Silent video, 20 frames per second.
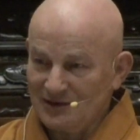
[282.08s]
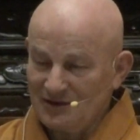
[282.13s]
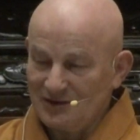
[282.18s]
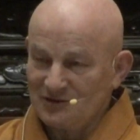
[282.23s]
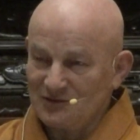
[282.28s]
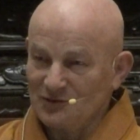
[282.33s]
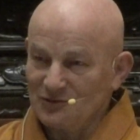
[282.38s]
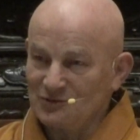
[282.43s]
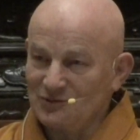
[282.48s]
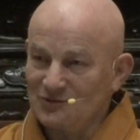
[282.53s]

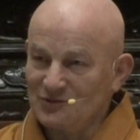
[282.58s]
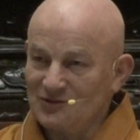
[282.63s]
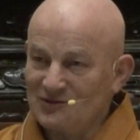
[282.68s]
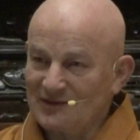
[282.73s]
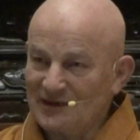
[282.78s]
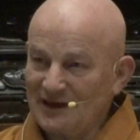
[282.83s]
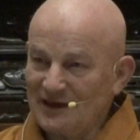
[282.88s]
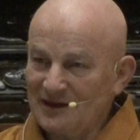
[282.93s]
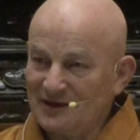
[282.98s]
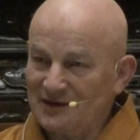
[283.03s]
so to
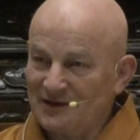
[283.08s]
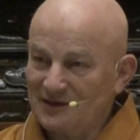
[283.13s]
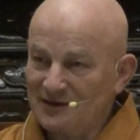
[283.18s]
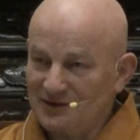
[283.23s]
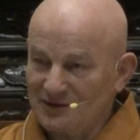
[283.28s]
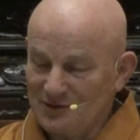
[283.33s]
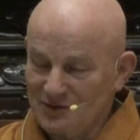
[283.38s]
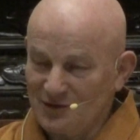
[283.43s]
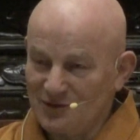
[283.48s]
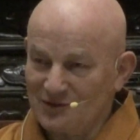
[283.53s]
say,
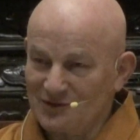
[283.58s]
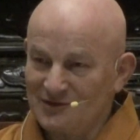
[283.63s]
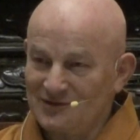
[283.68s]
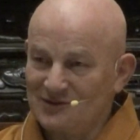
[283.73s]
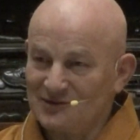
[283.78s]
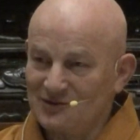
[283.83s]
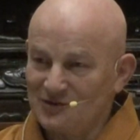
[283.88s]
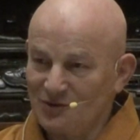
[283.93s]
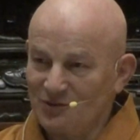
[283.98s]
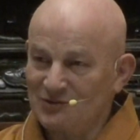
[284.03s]
not
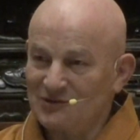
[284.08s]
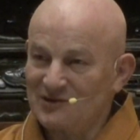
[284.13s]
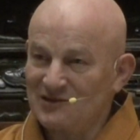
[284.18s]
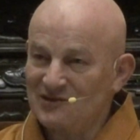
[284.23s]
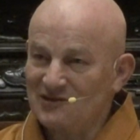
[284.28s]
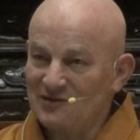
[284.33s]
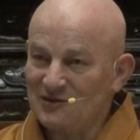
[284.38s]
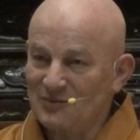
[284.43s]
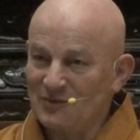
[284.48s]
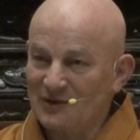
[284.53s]

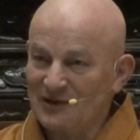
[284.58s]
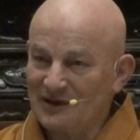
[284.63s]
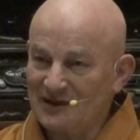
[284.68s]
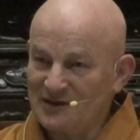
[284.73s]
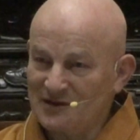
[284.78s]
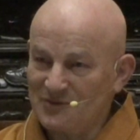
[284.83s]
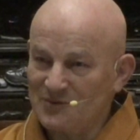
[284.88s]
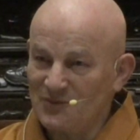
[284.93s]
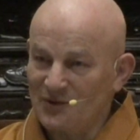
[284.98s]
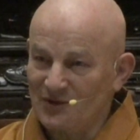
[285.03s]
noticeable
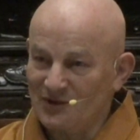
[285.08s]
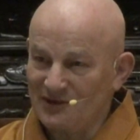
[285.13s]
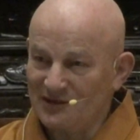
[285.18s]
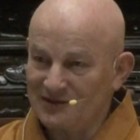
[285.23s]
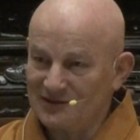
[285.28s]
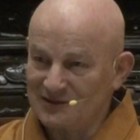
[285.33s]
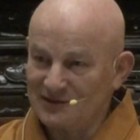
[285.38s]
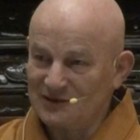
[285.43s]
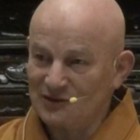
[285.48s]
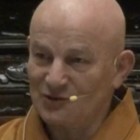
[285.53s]
anymore.
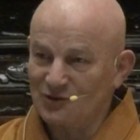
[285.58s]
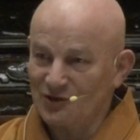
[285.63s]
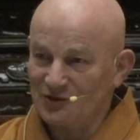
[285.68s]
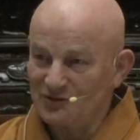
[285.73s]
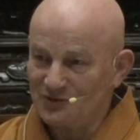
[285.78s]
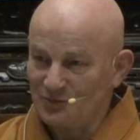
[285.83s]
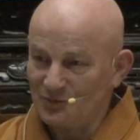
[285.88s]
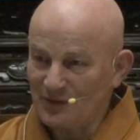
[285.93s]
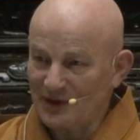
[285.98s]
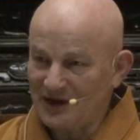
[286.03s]
The
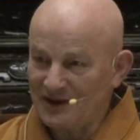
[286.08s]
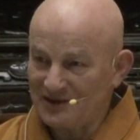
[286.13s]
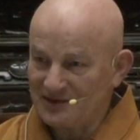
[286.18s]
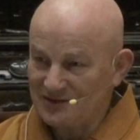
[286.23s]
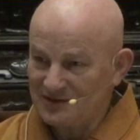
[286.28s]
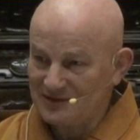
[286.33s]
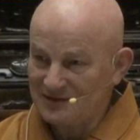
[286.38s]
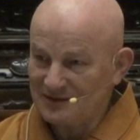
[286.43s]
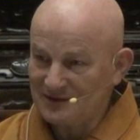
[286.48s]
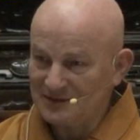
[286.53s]
gross
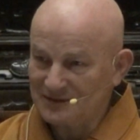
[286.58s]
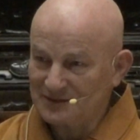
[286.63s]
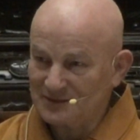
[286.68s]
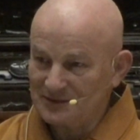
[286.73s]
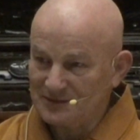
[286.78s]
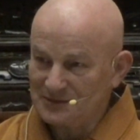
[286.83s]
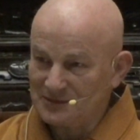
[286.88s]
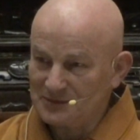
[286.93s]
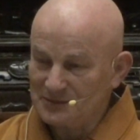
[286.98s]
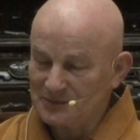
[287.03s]
breath.
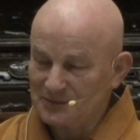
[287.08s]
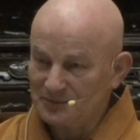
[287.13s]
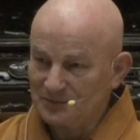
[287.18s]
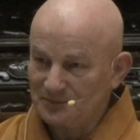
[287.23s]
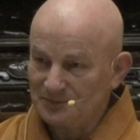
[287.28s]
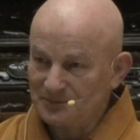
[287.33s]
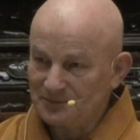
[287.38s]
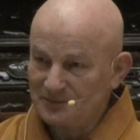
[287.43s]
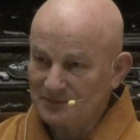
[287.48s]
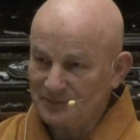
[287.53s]

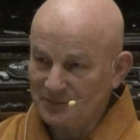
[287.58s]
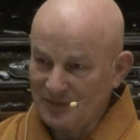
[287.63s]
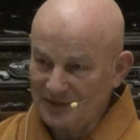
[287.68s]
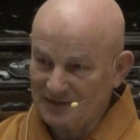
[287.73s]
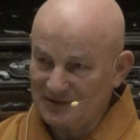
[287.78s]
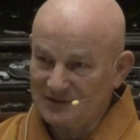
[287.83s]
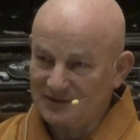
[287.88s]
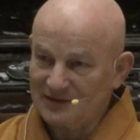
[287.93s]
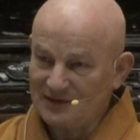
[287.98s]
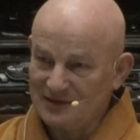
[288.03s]
But
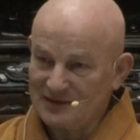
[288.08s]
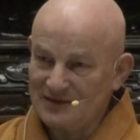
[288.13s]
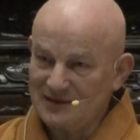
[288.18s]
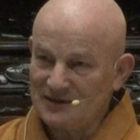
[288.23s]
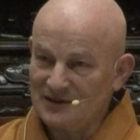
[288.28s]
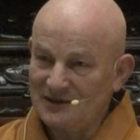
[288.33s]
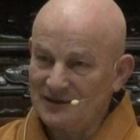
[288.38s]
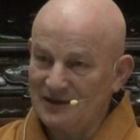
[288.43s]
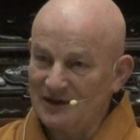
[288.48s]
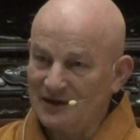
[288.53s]

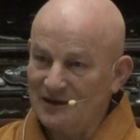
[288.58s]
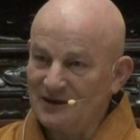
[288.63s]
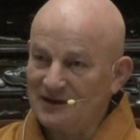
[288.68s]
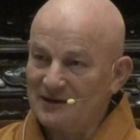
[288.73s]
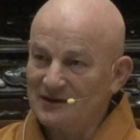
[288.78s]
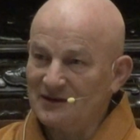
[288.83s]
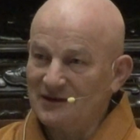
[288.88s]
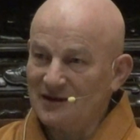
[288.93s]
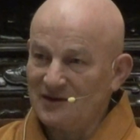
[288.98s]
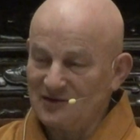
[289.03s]
the
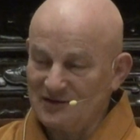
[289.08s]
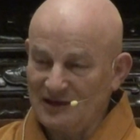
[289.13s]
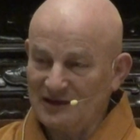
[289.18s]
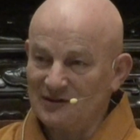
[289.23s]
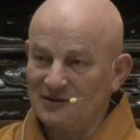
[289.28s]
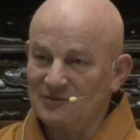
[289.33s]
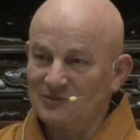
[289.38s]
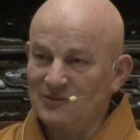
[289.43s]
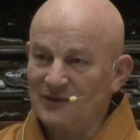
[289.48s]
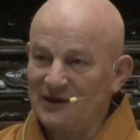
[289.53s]

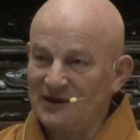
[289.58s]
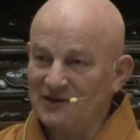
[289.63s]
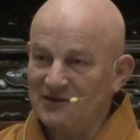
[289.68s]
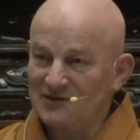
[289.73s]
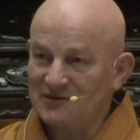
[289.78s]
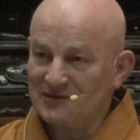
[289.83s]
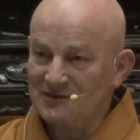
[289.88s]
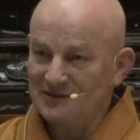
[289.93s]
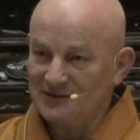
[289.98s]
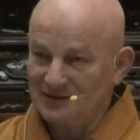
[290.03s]
subtle
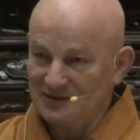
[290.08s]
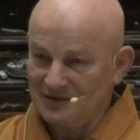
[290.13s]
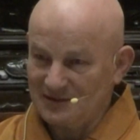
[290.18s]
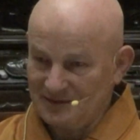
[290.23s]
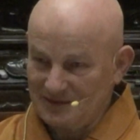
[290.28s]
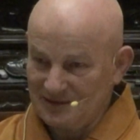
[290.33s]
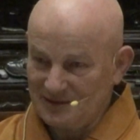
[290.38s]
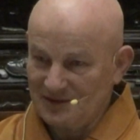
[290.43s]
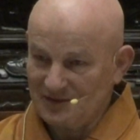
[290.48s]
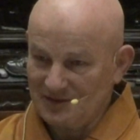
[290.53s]
breath
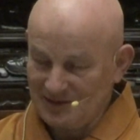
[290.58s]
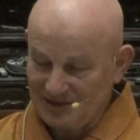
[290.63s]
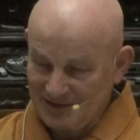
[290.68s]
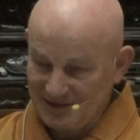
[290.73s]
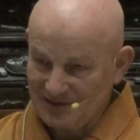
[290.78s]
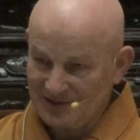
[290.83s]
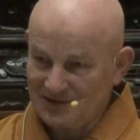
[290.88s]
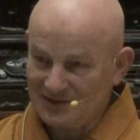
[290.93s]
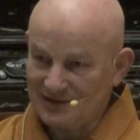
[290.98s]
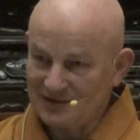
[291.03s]
is,
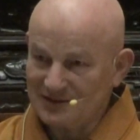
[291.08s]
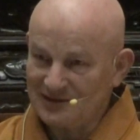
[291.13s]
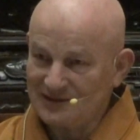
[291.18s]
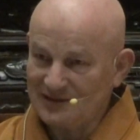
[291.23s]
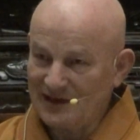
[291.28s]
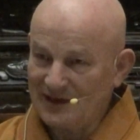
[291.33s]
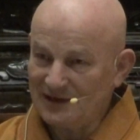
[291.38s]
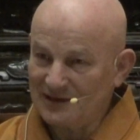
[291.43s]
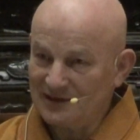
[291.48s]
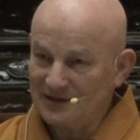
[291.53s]
is still
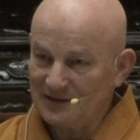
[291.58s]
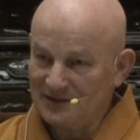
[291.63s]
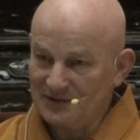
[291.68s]
there.